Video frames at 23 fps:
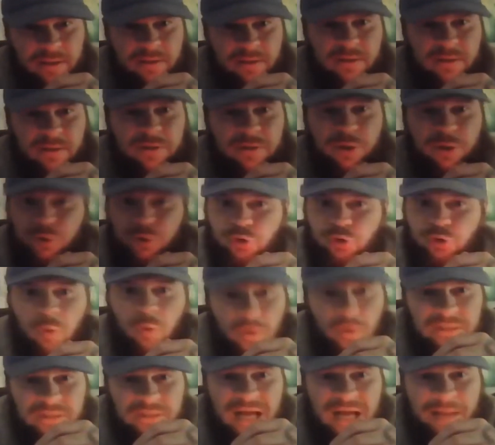
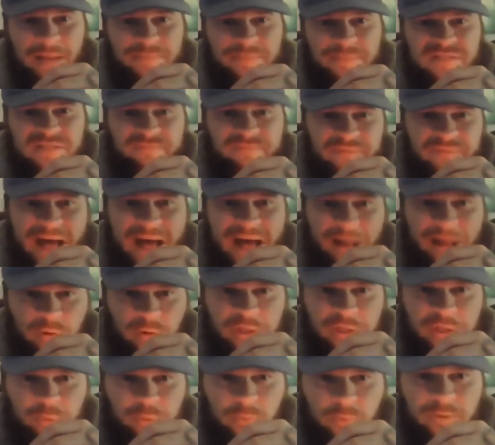control time is
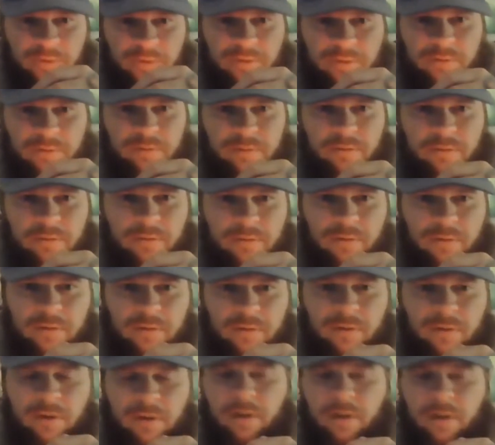valued
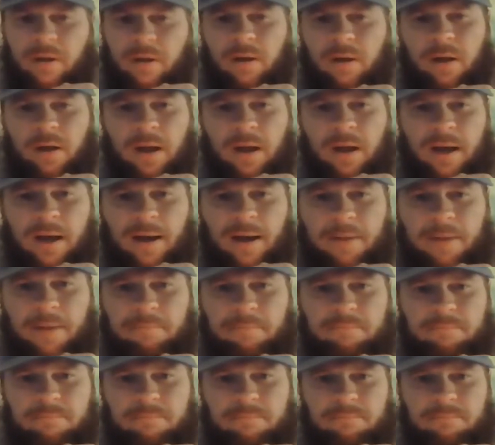
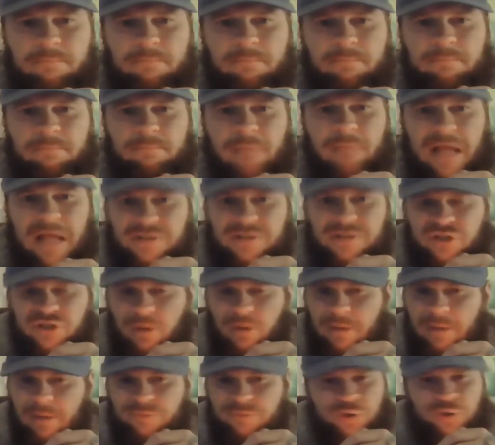um, and so
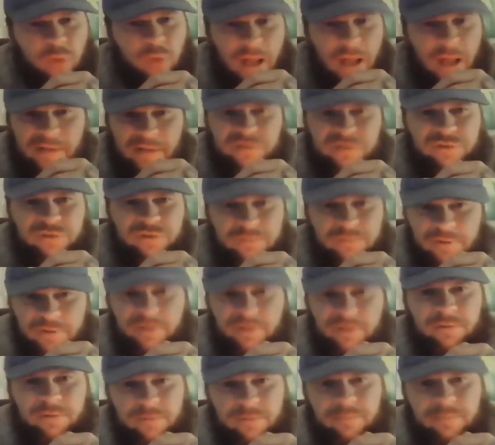I'm trying to
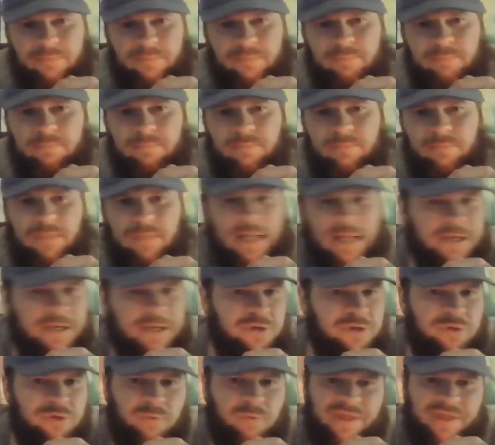learn, like you
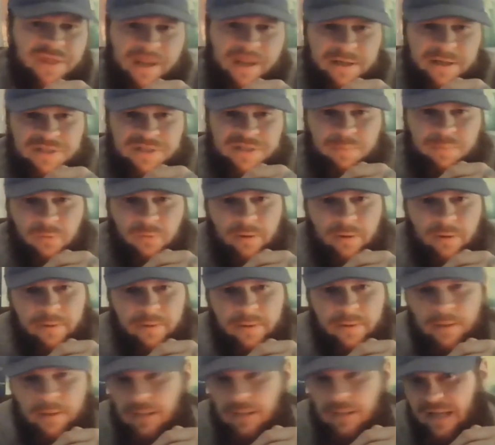do with any sport.
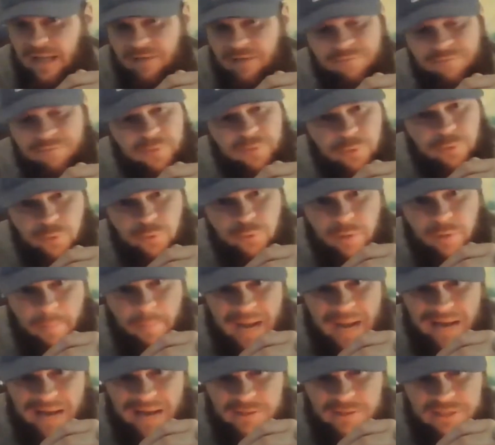Like if you're new to
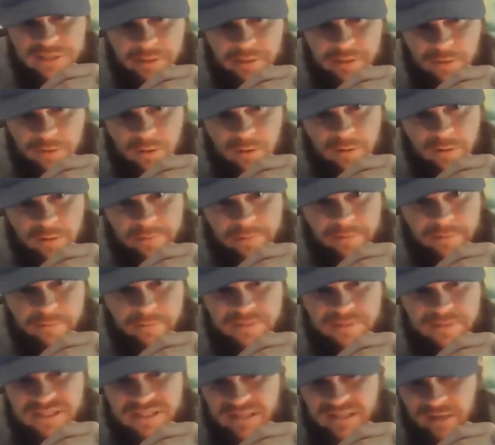boxing, you learn
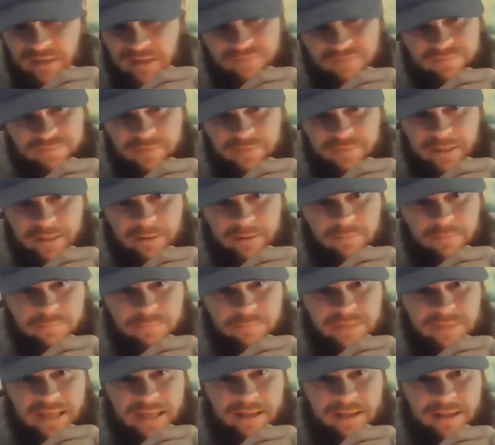stuff, you know?
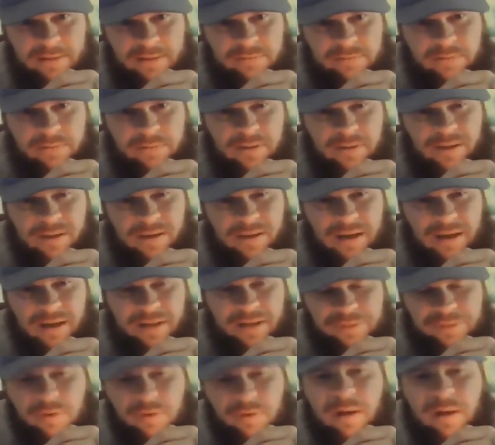And I thought I